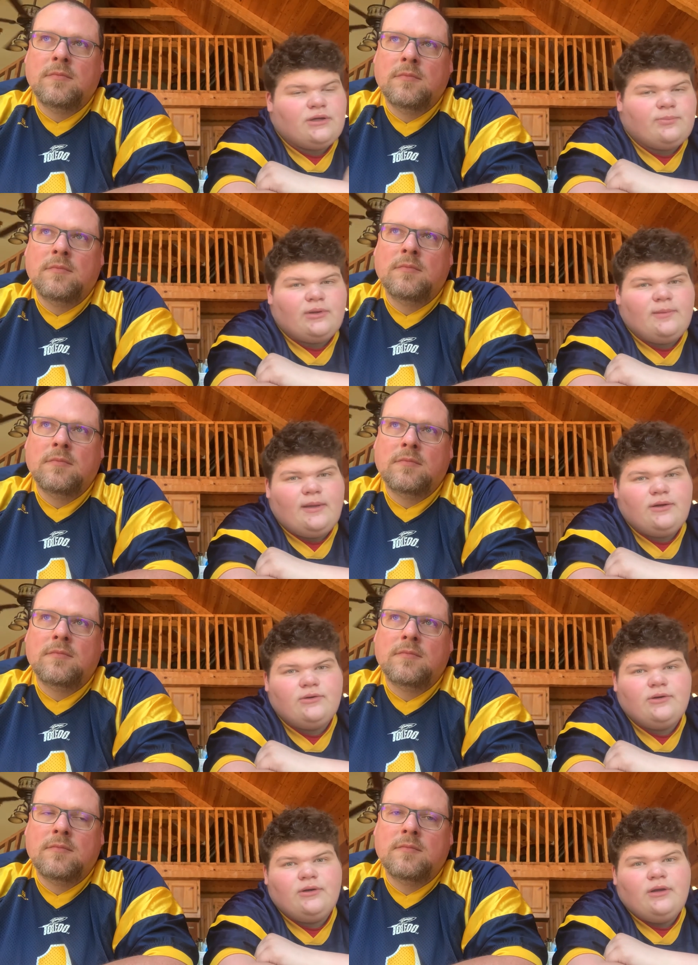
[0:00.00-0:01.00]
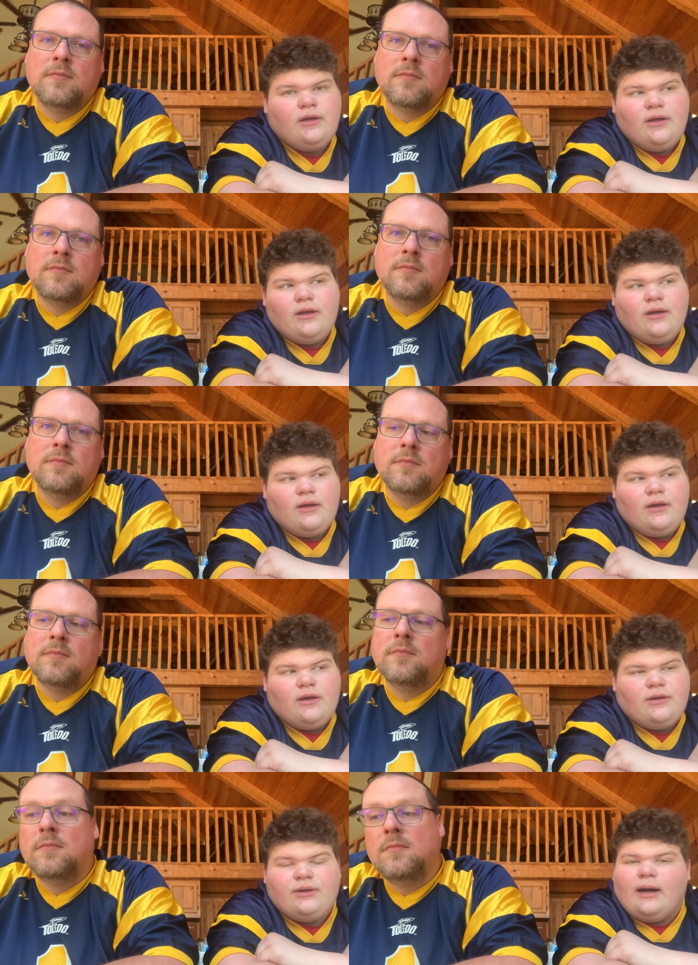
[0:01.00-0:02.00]
Speaker 1: good playmaker,
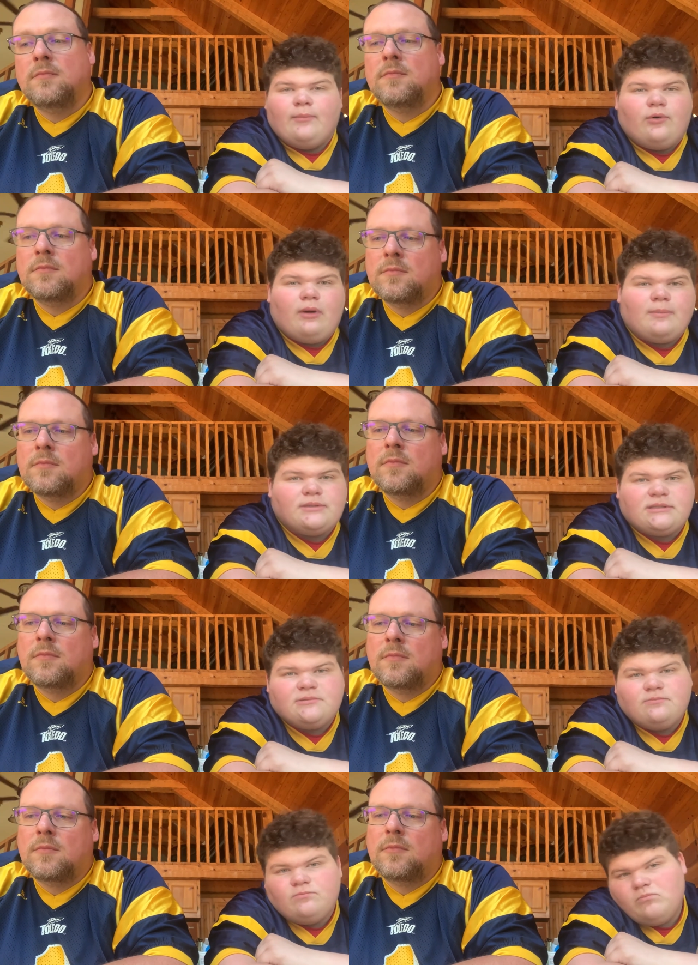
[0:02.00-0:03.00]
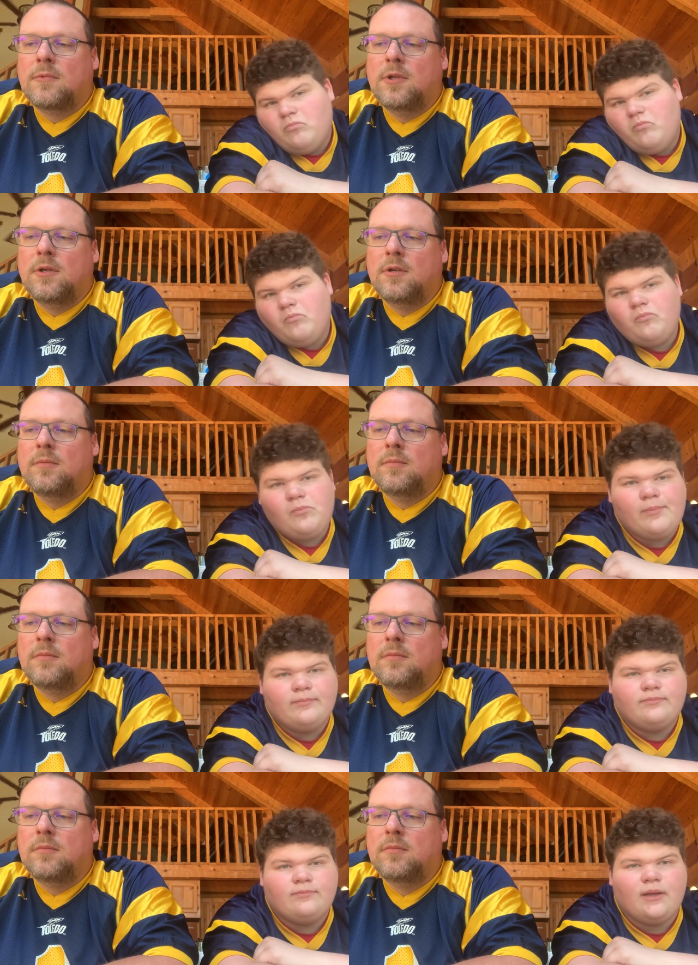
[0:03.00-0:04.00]
you got more weapons. Mm.
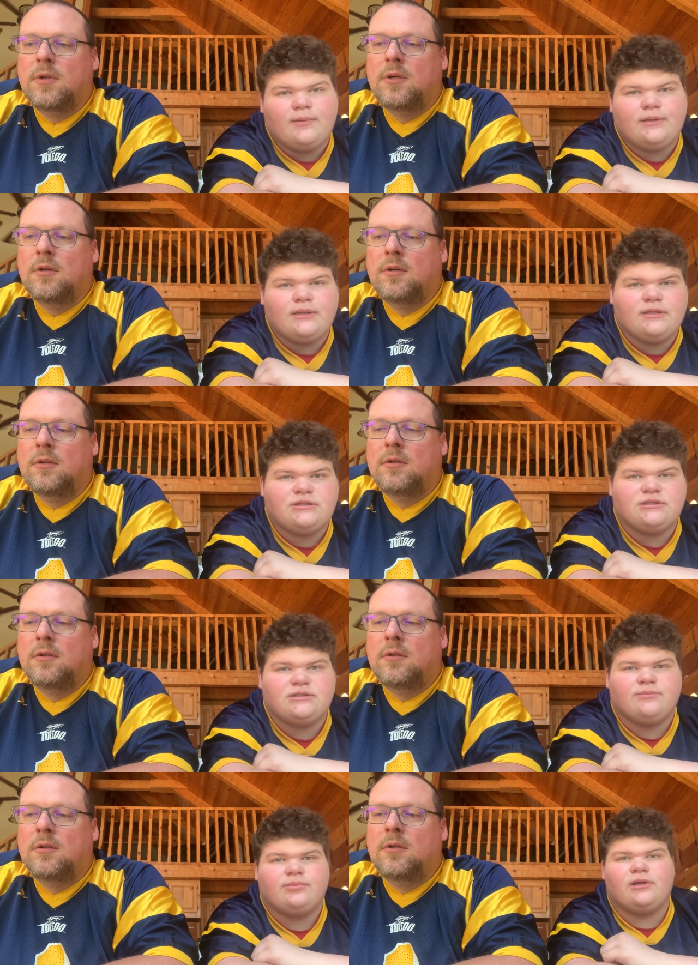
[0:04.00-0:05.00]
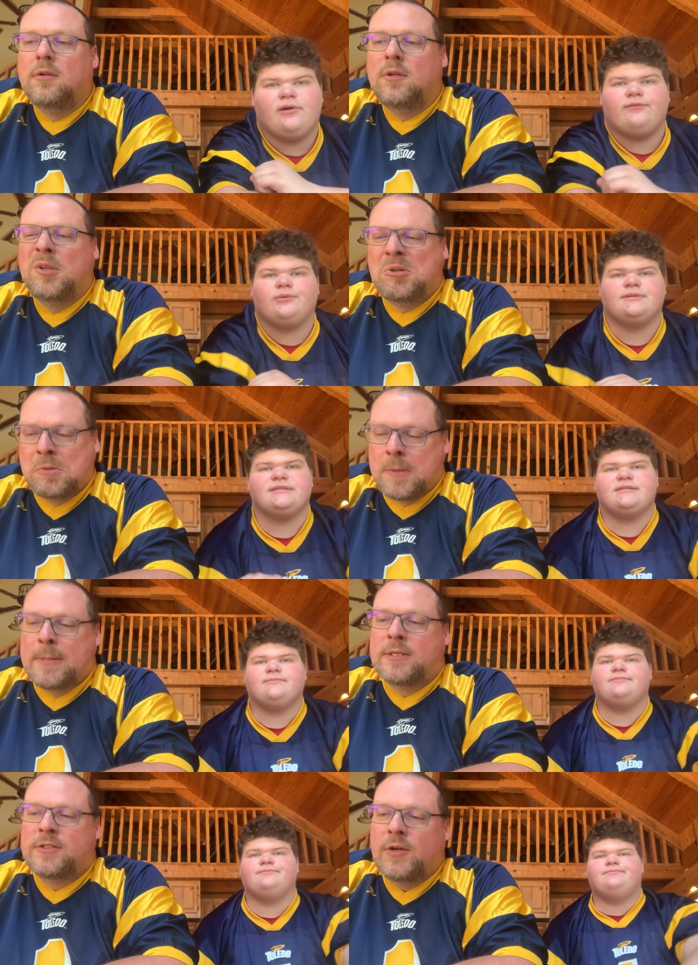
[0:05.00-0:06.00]
Maybe get you some playoff wins.
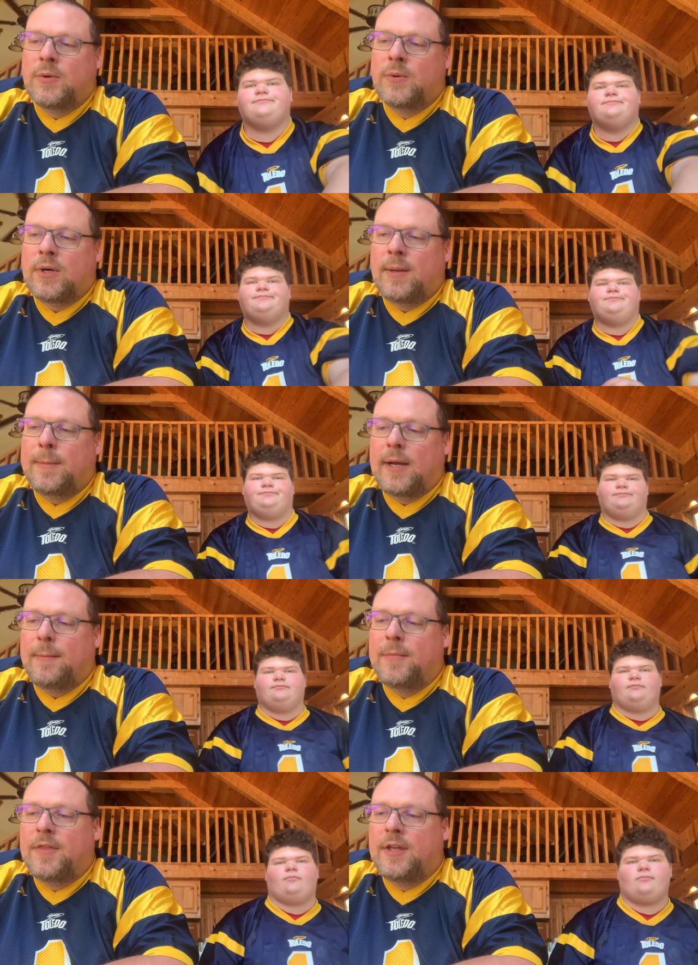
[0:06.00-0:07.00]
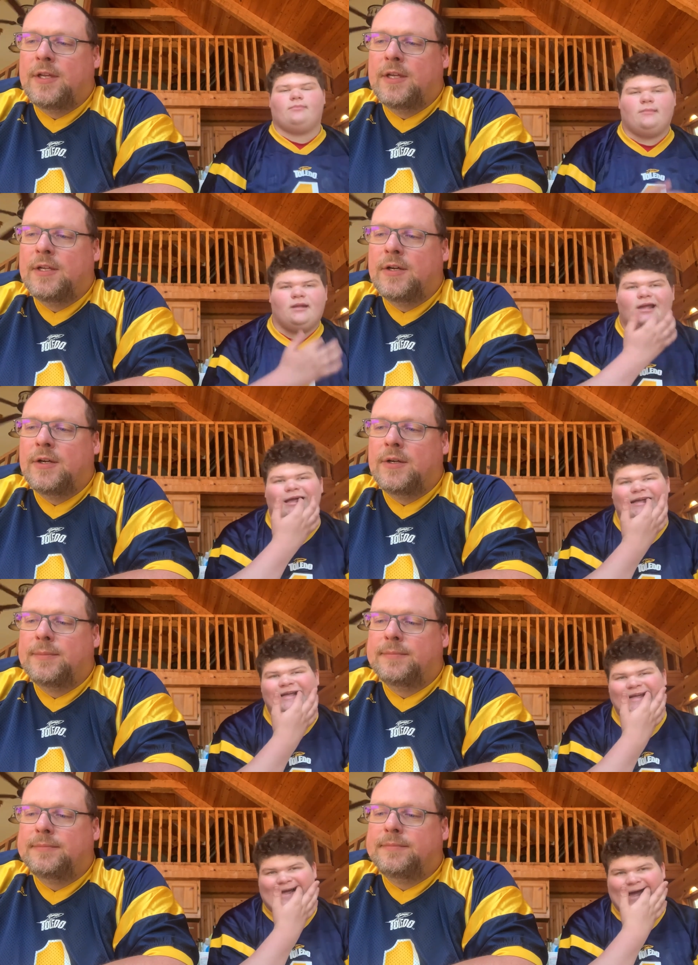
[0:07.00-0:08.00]
Speaker 2: So I'm, I'm thinking
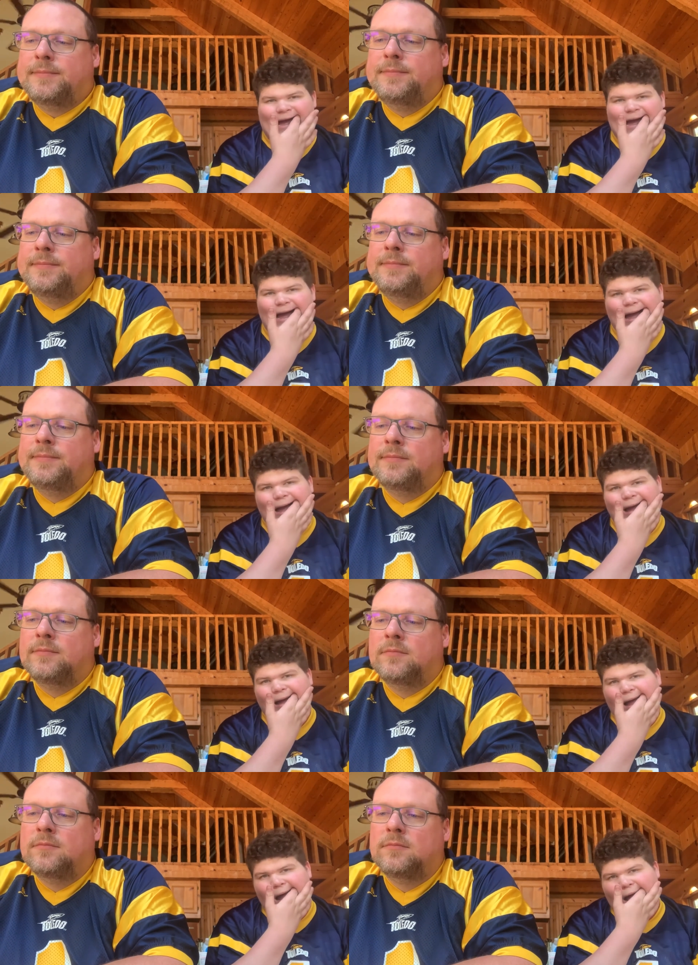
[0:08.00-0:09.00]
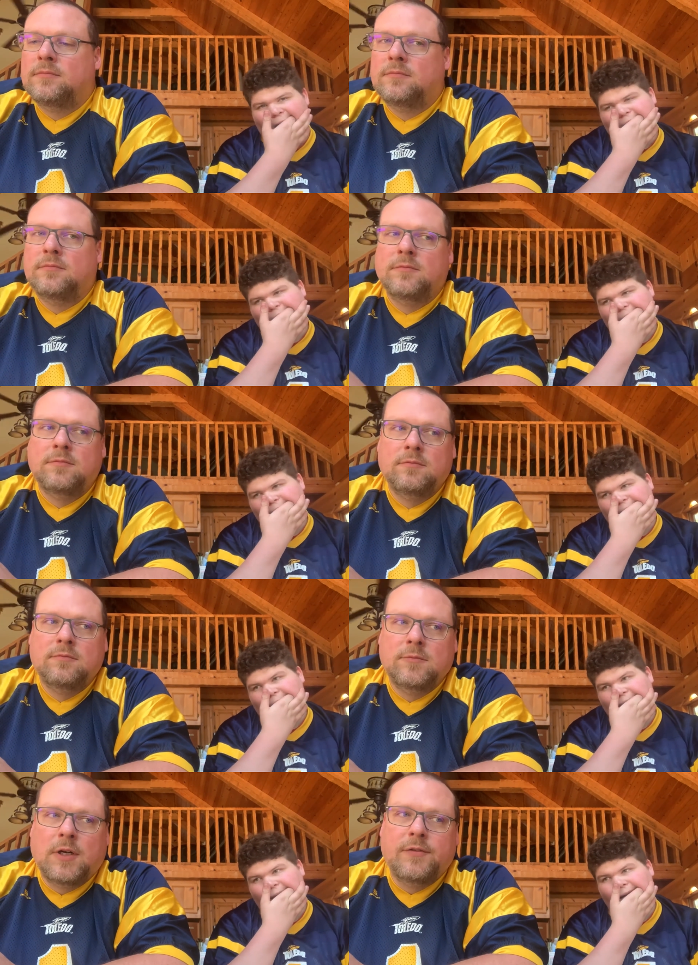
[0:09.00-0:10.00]
um,
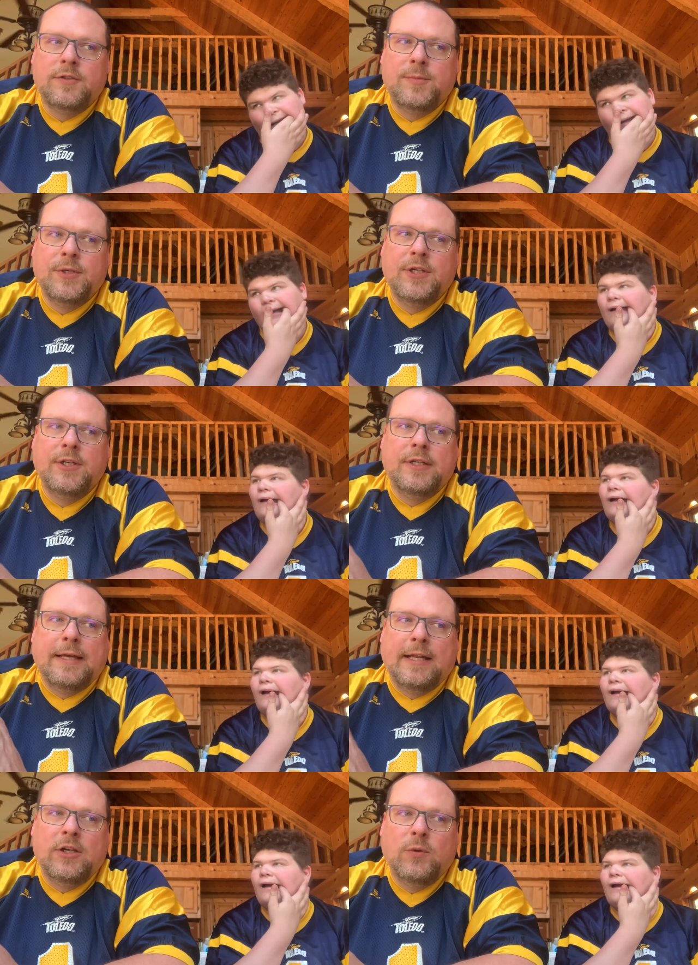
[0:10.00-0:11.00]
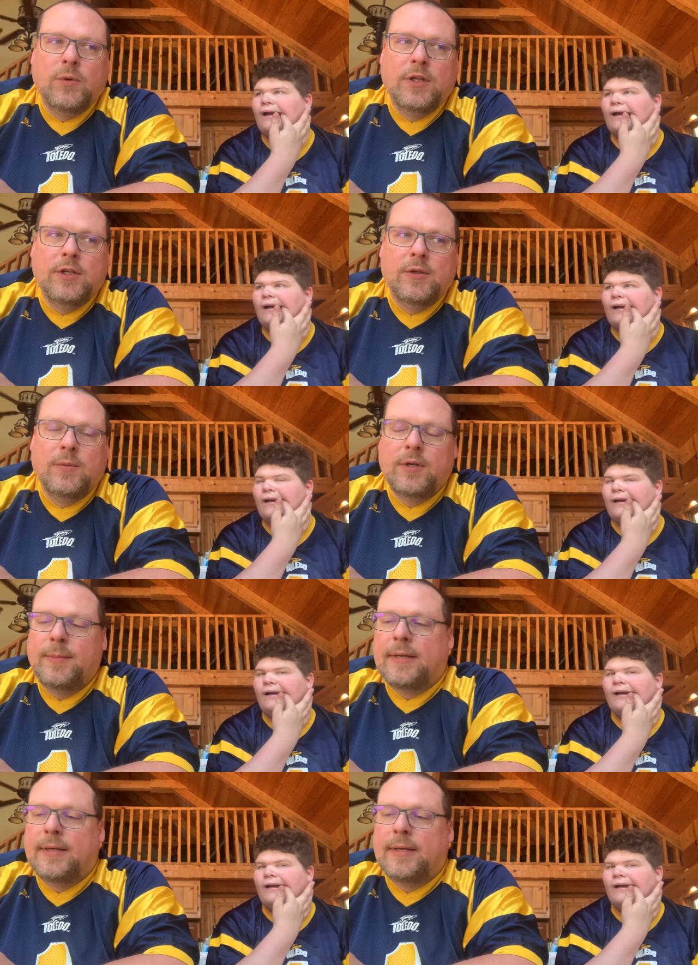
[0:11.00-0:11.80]
offense pretty good. They got a really good running